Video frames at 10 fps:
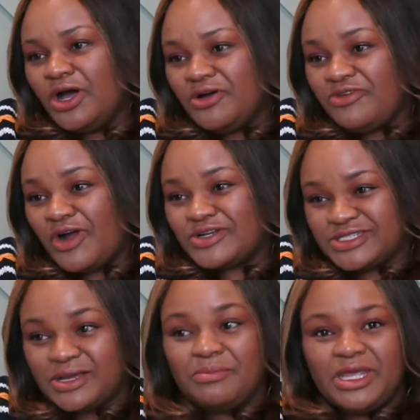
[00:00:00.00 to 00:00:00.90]
of our
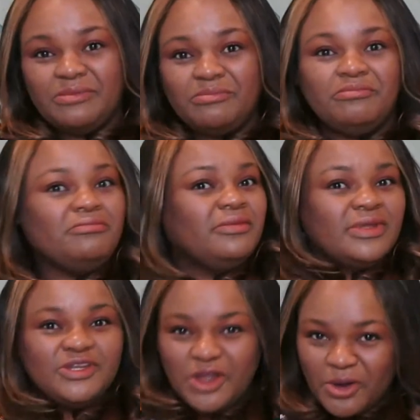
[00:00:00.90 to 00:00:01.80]
summit
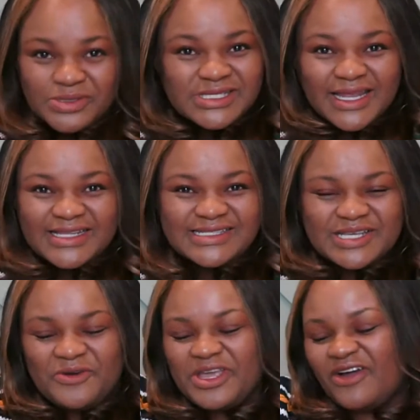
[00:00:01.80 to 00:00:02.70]
knows that it's
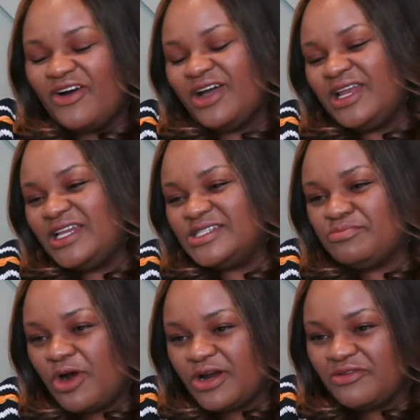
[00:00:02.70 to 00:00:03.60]
going on and is
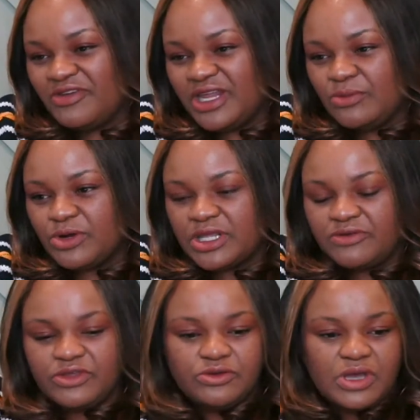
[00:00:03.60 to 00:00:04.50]
part of it. And we're
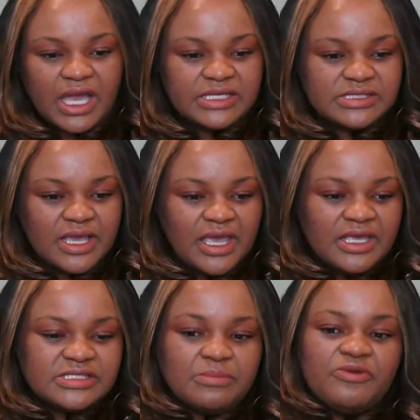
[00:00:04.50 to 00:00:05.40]
giving you guys
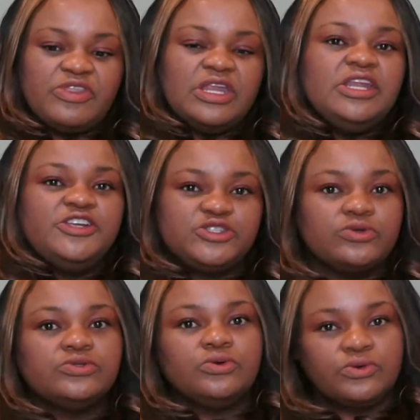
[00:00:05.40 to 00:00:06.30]
some of the
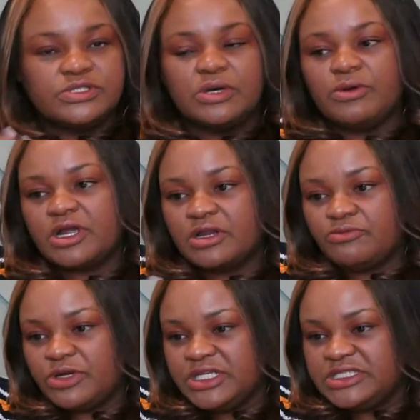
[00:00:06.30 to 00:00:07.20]
initial tools that we're gonna
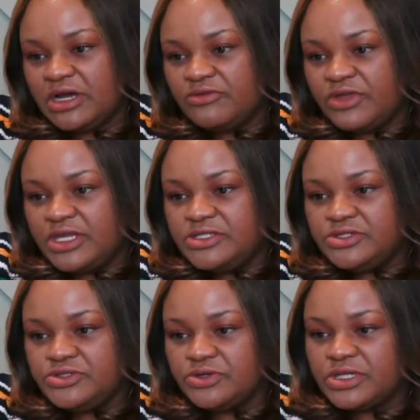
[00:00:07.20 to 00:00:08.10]
really delve
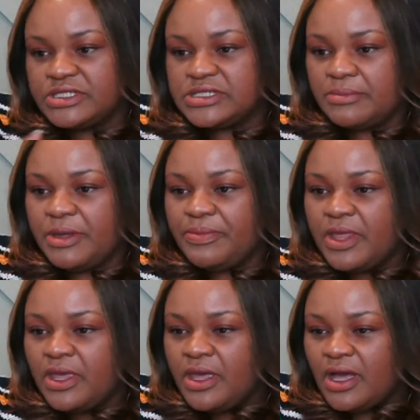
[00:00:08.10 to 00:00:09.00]
into during the summit.
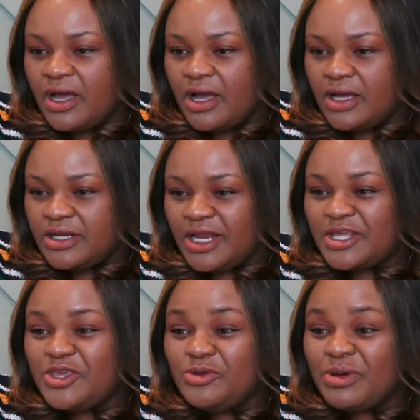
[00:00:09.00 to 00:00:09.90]
Not a
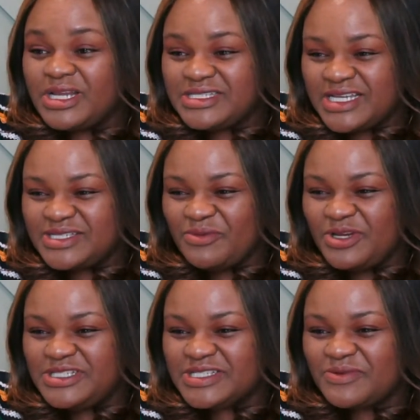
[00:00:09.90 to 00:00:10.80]
cue, but a
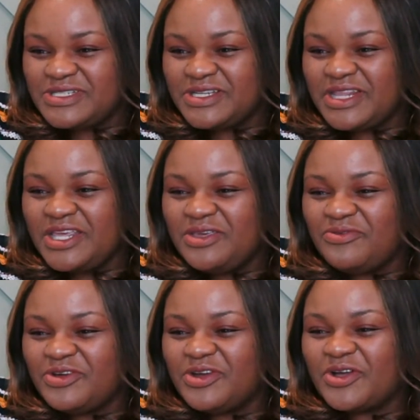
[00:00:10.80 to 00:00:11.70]
testimony. Just want to thank you
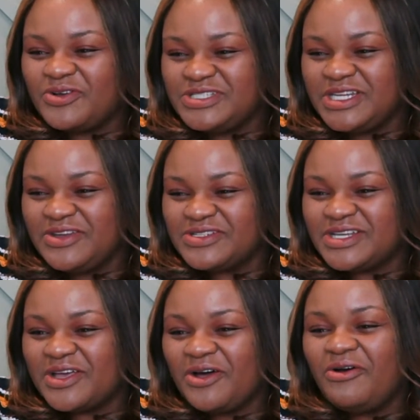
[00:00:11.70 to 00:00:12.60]
for your coaching years
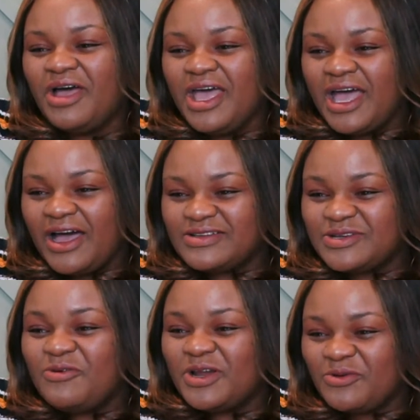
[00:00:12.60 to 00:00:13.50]
ago. I was
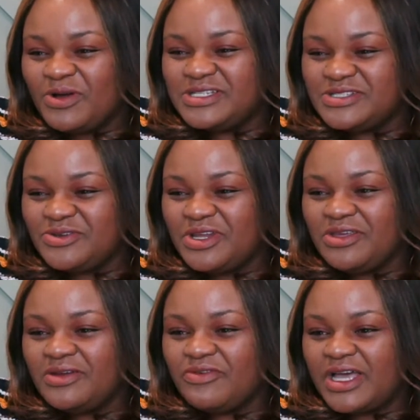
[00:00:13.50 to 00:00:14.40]
a one-on-one student.
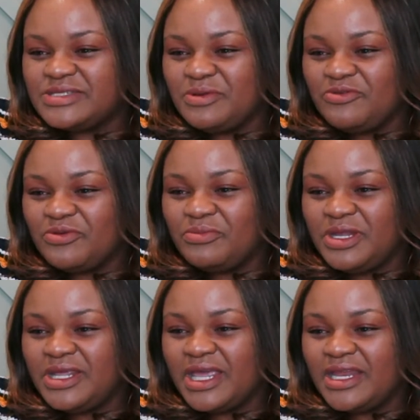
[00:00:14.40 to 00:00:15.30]
You advised me for
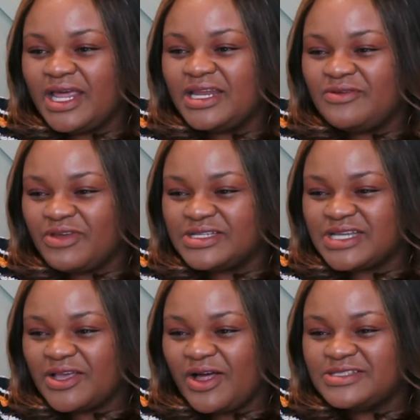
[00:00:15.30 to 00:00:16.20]
me to get an advanced
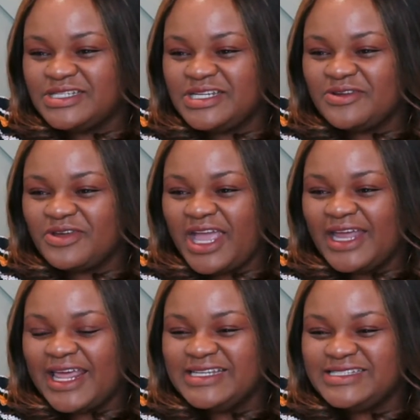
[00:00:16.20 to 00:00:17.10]
psychology degree,
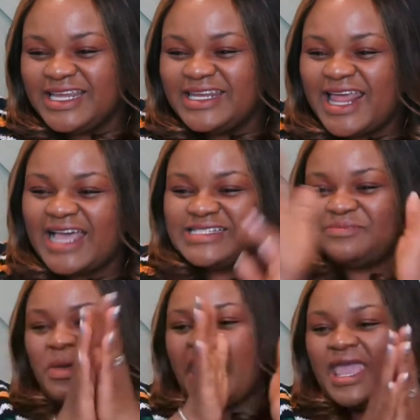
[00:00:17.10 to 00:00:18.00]
and I did
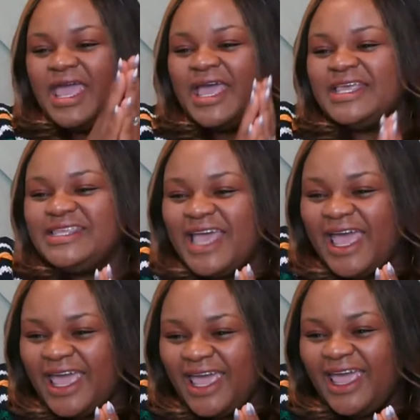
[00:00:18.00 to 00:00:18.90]
last May.
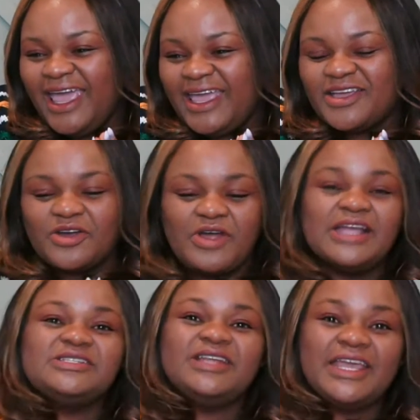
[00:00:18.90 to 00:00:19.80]
Yay!
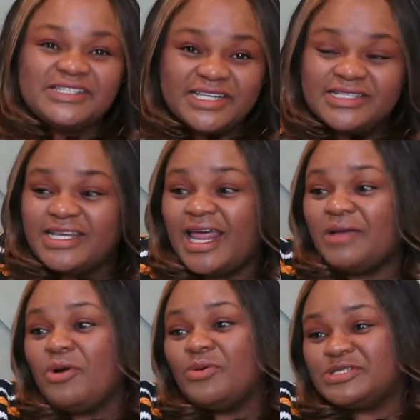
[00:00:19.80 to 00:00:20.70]
Congratulations. And
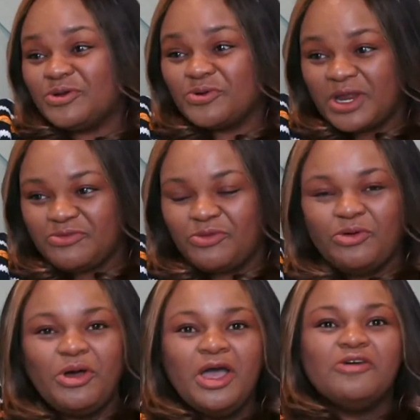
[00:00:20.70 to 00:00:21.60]
I'm always so
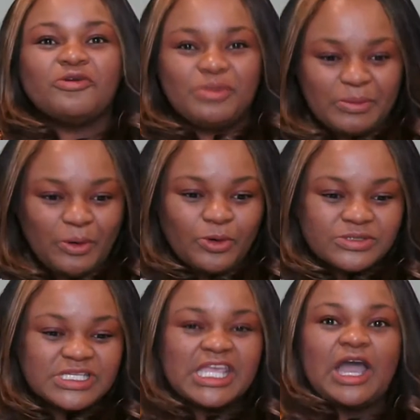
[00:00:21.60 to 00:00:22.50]
grateful for people who
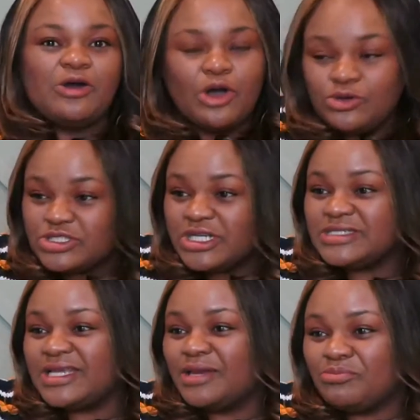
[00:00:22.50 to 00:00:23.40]
seek out
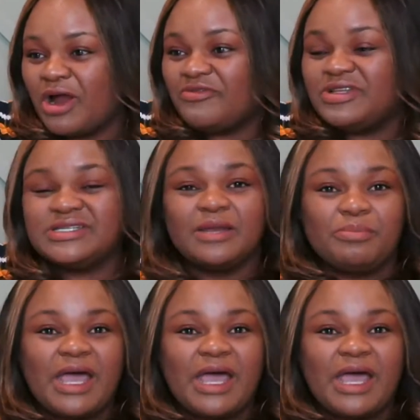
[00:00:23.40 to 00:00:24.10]
coaches and prophets and